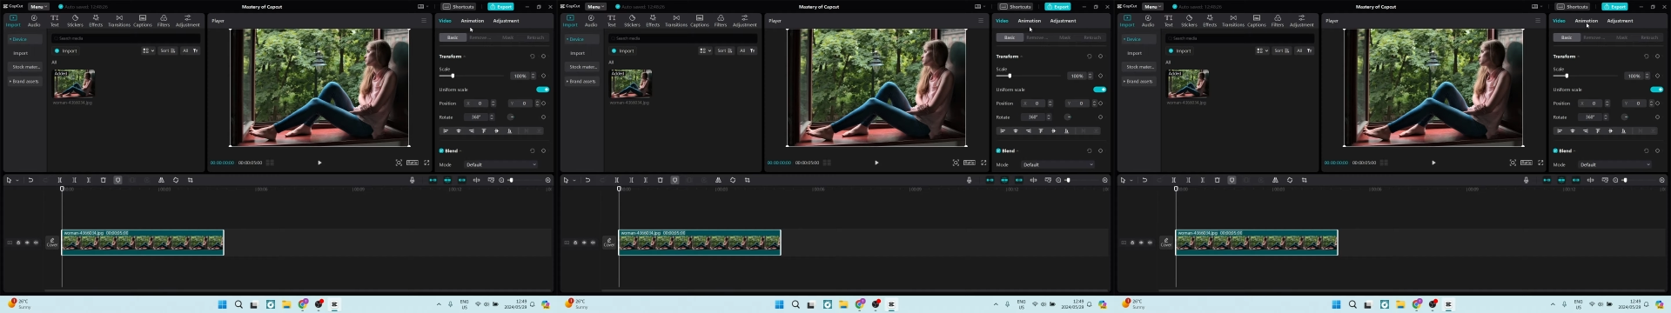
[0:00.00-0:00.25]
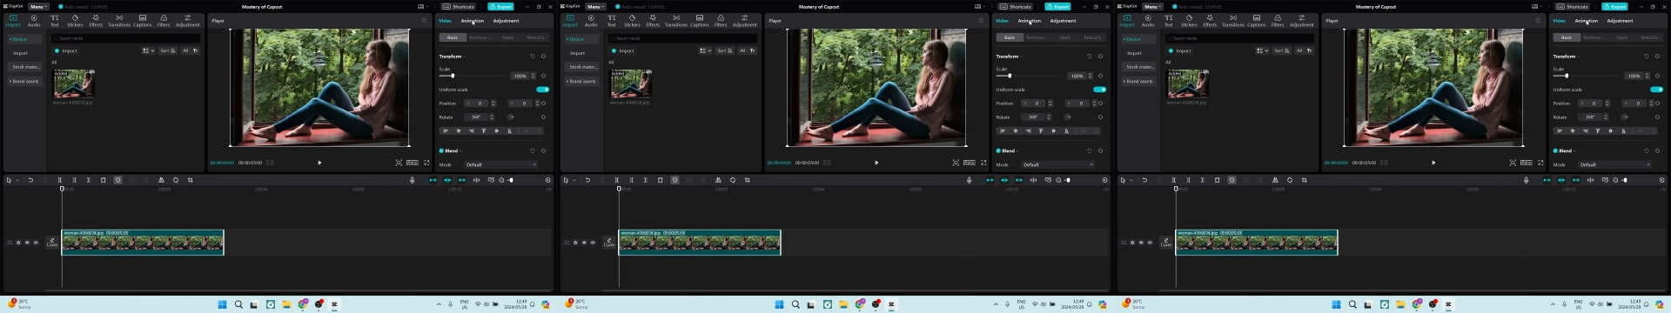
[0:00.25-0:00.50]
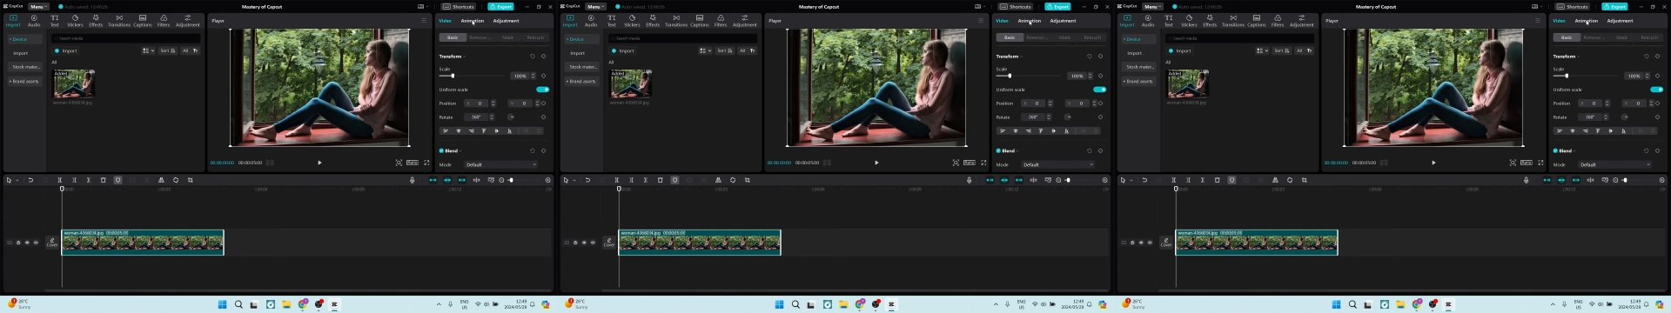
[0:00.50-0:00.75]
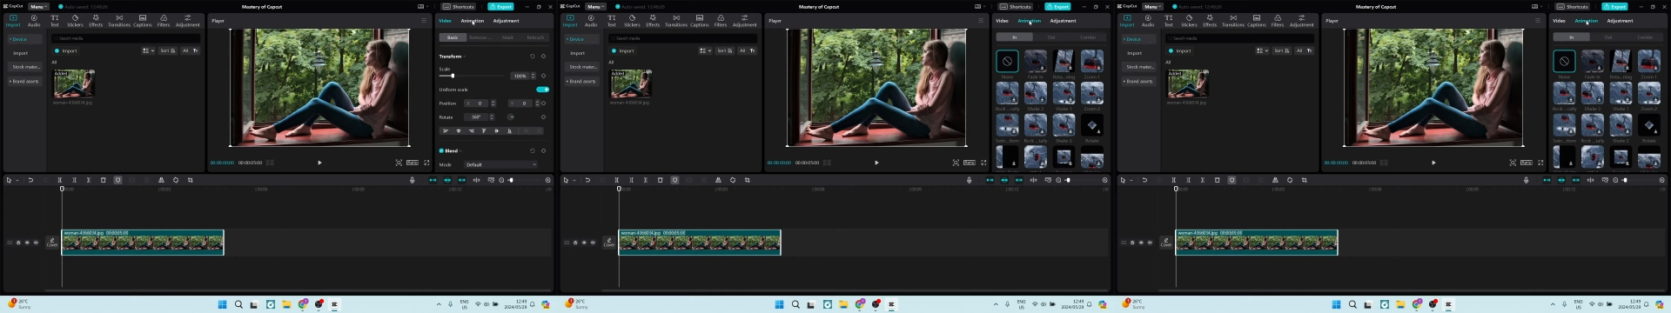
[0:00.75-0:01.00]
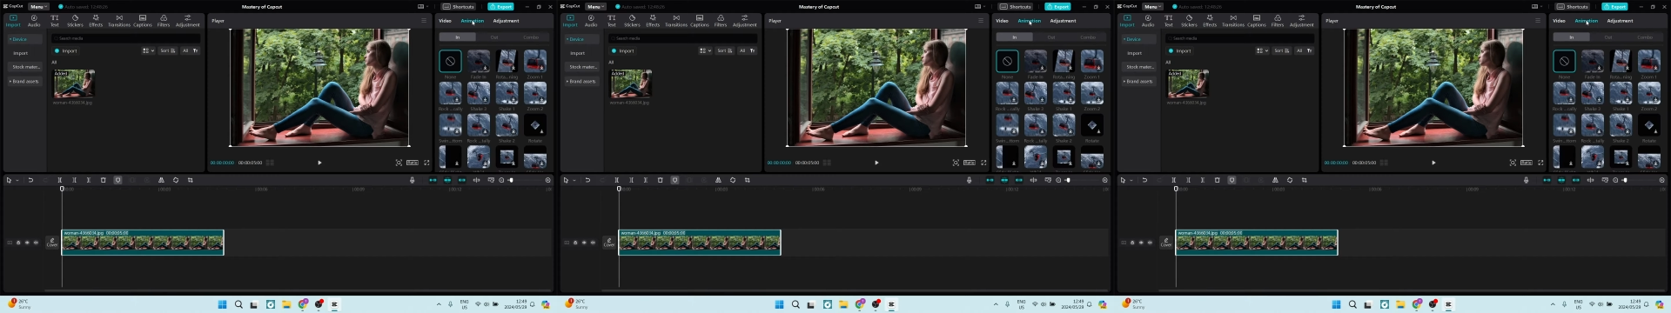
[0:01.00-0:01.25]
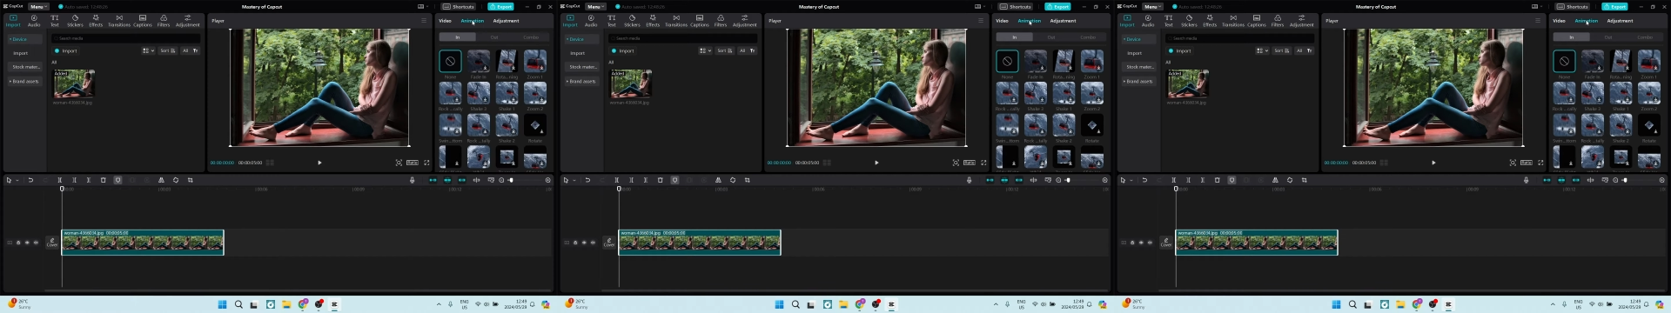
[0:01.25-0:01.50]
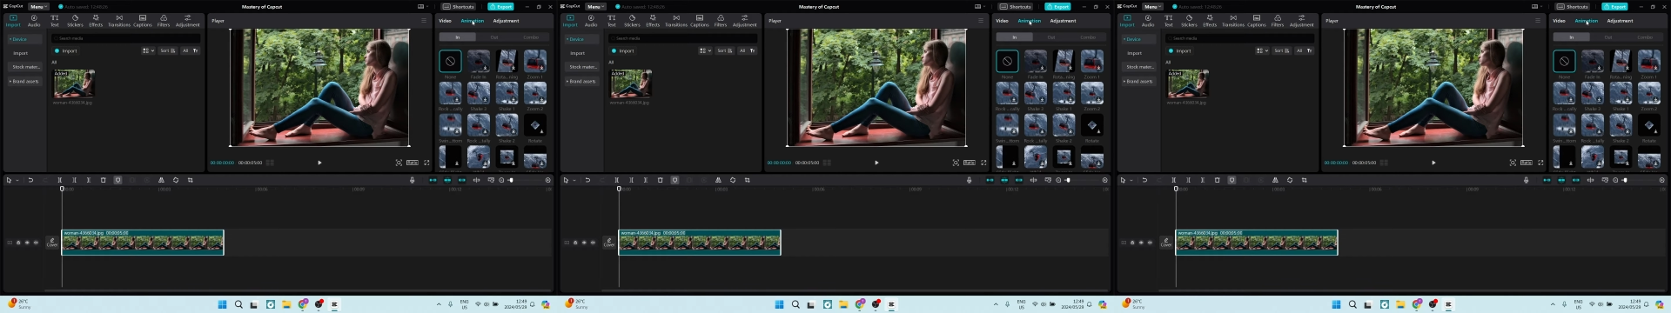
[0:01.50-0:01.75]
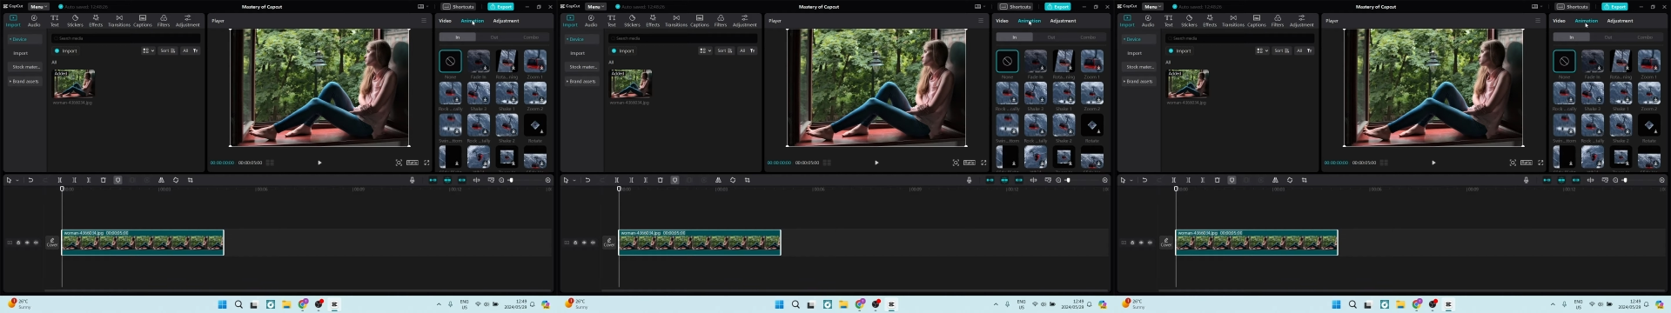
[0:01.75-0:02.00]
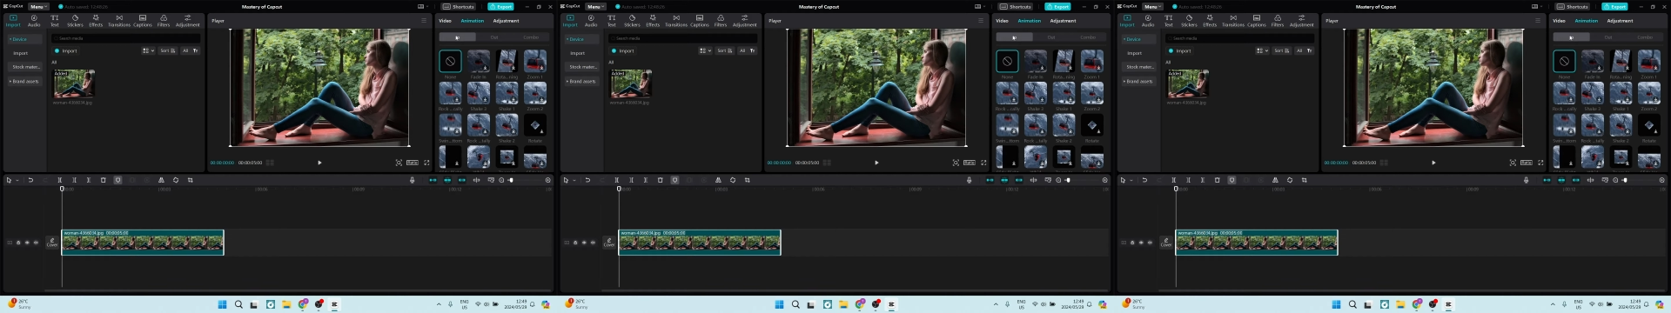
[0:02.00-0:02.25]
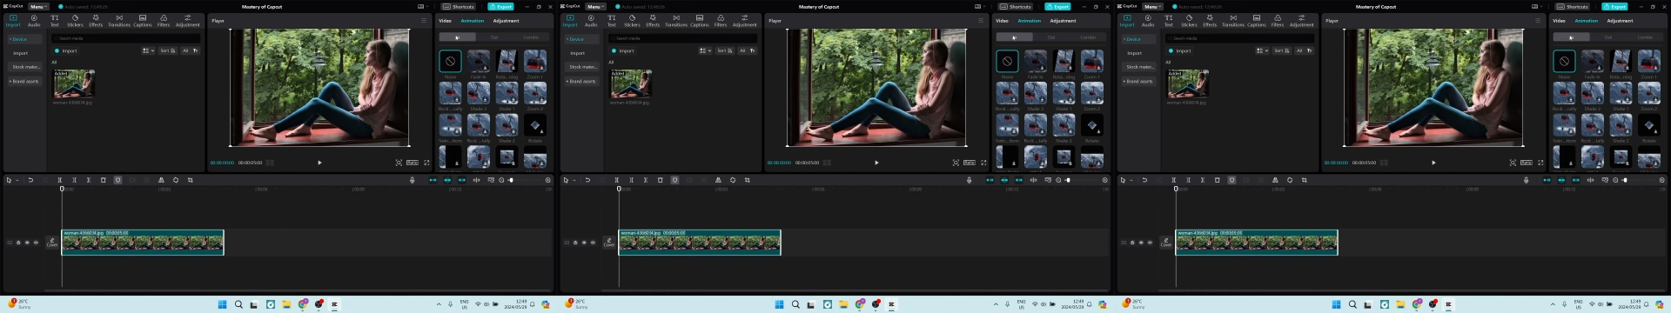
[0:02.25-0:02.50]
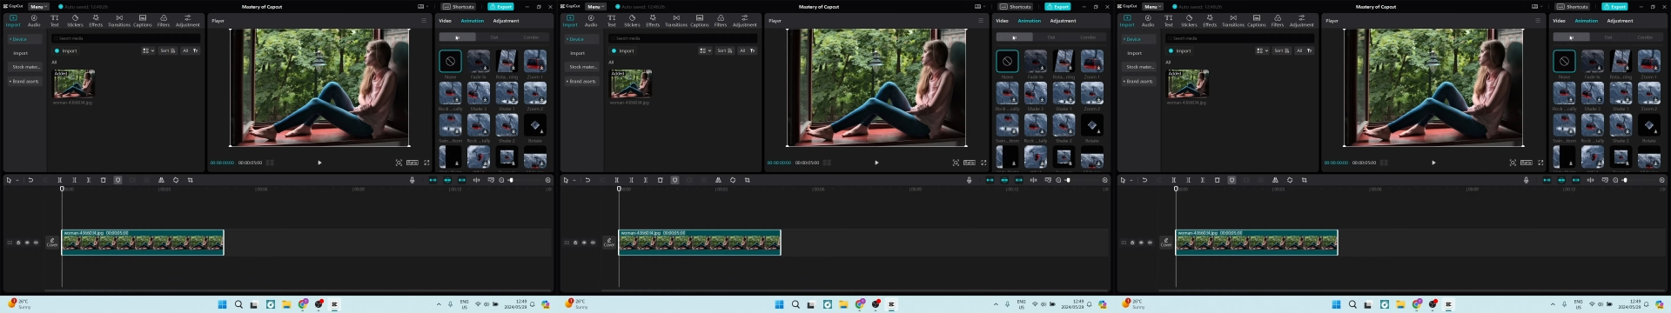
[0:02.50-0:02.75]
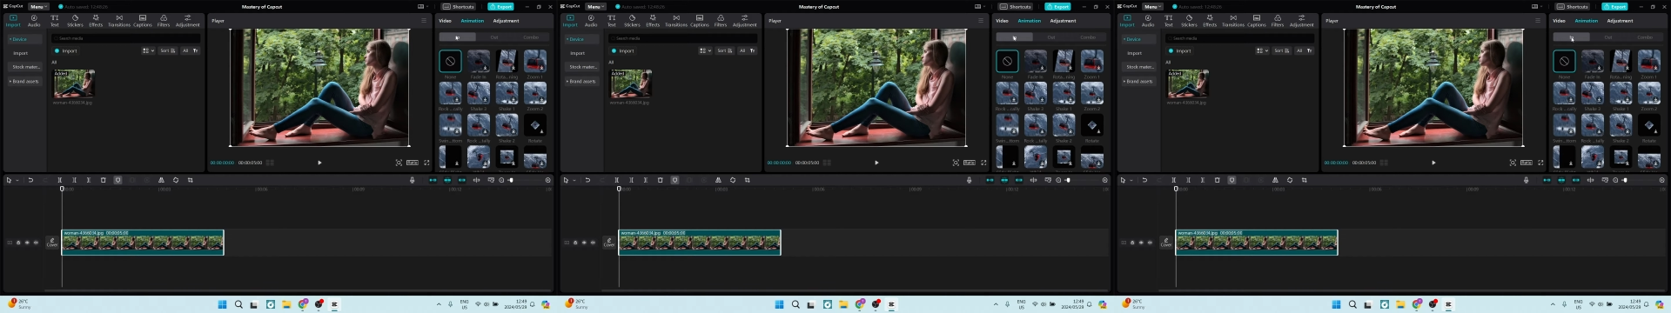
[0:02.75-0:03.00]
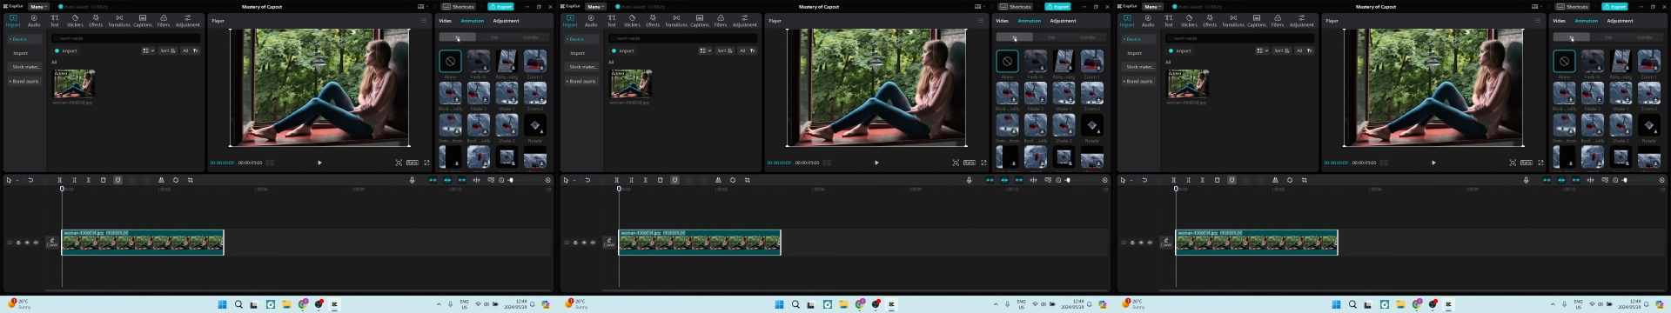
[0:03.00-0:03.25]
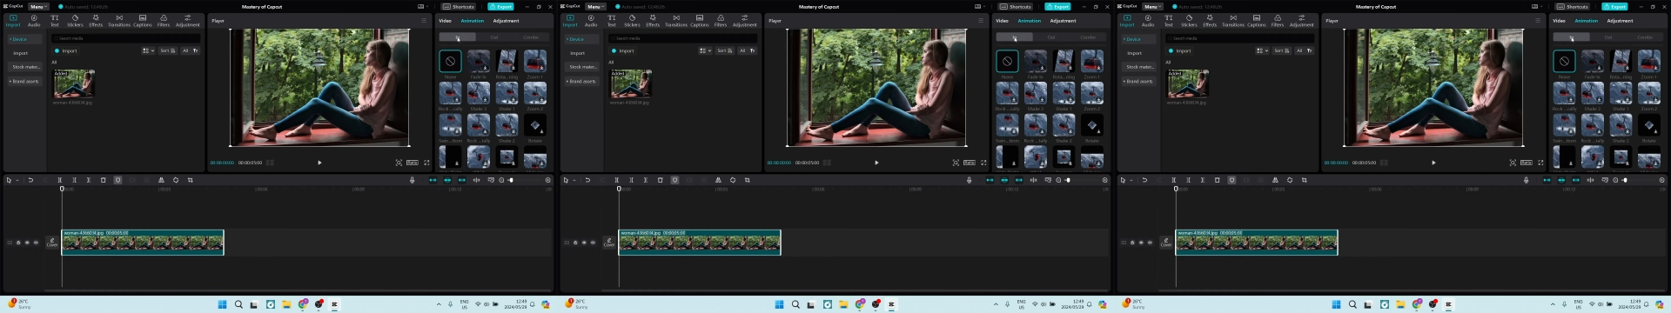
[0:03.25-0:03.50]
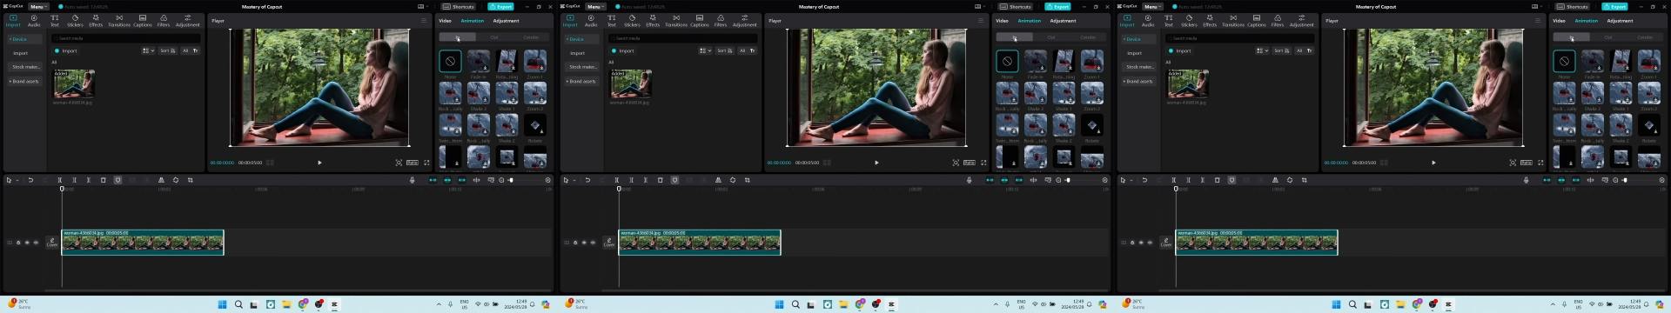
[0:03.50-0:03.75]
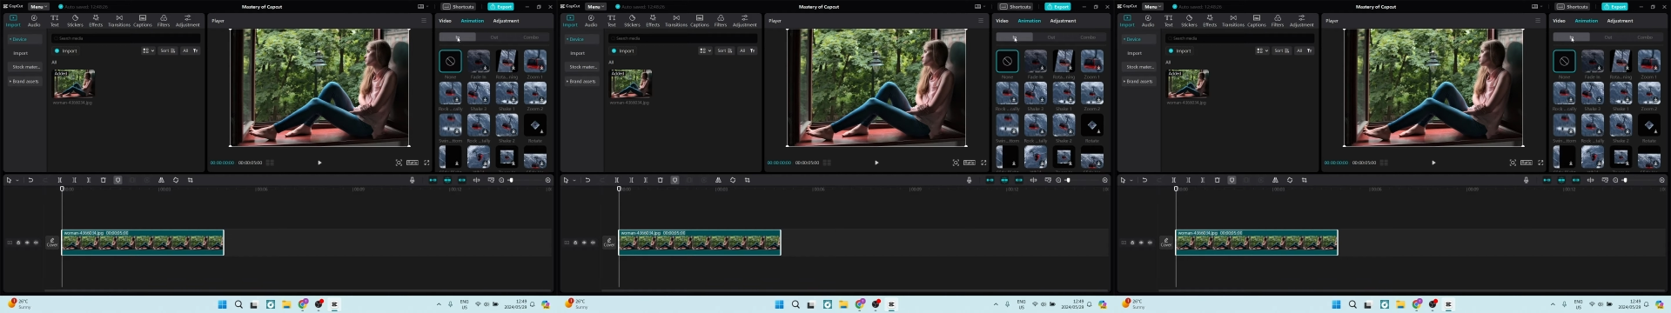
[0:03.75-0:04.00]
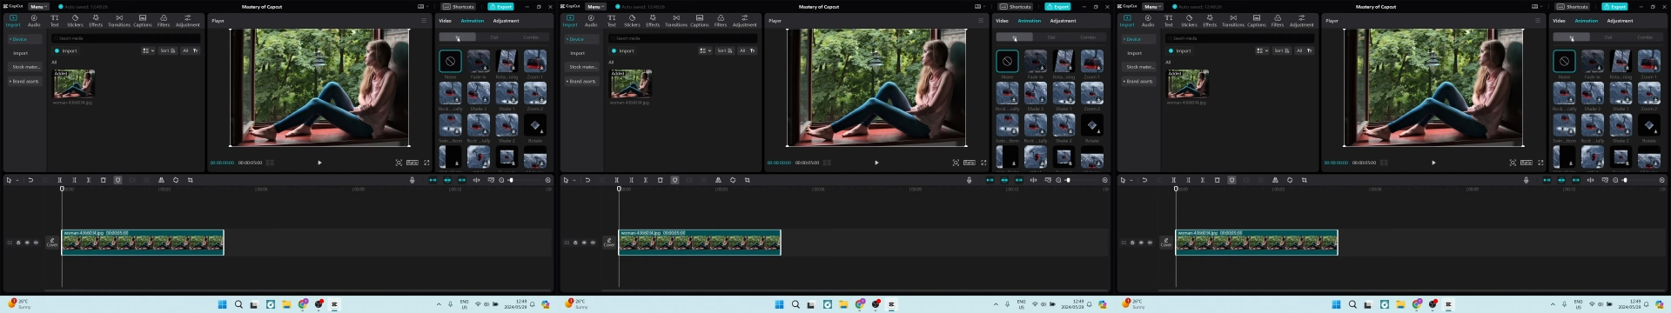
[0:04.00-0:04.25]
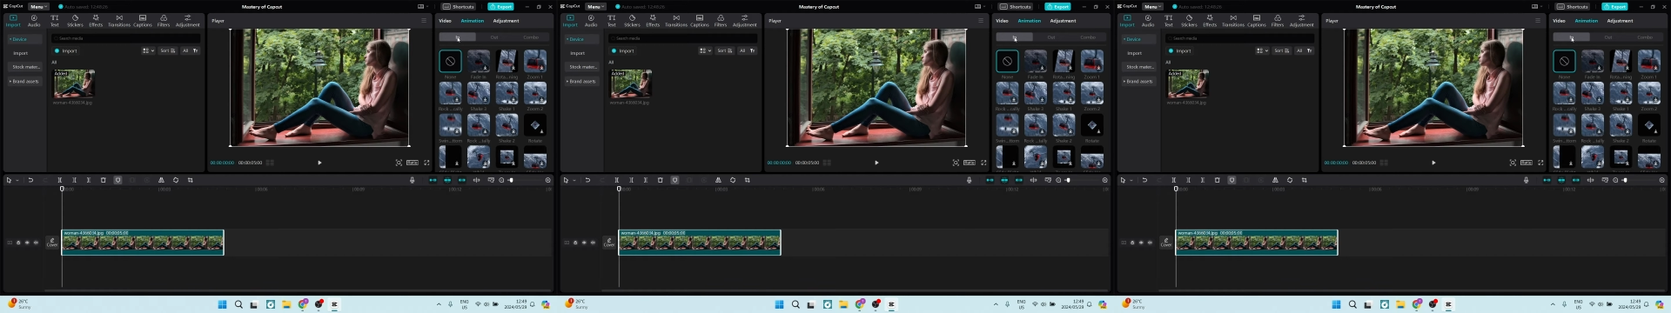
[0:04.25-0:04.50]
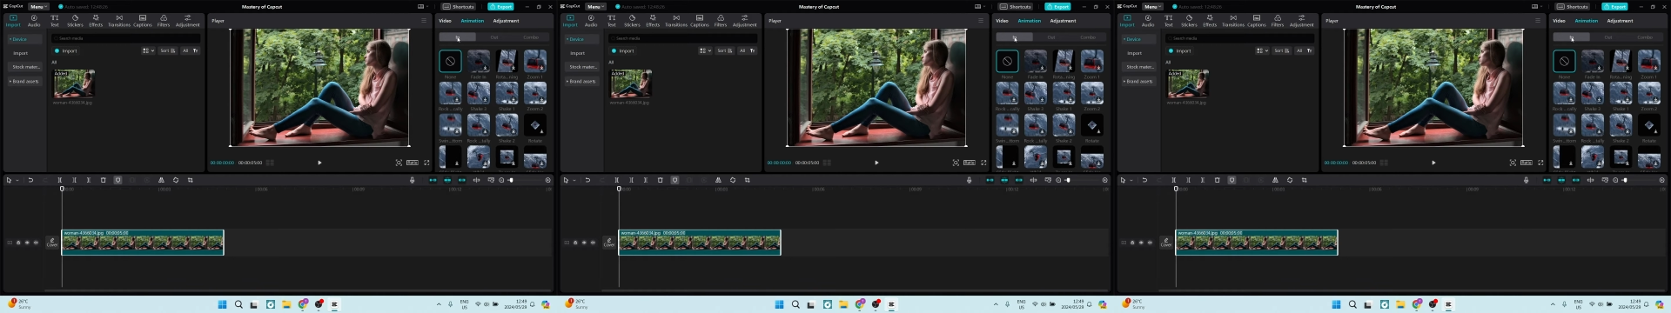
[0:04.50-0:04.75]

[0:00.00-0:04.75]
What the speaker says: No face is visible, so there are no lips to read.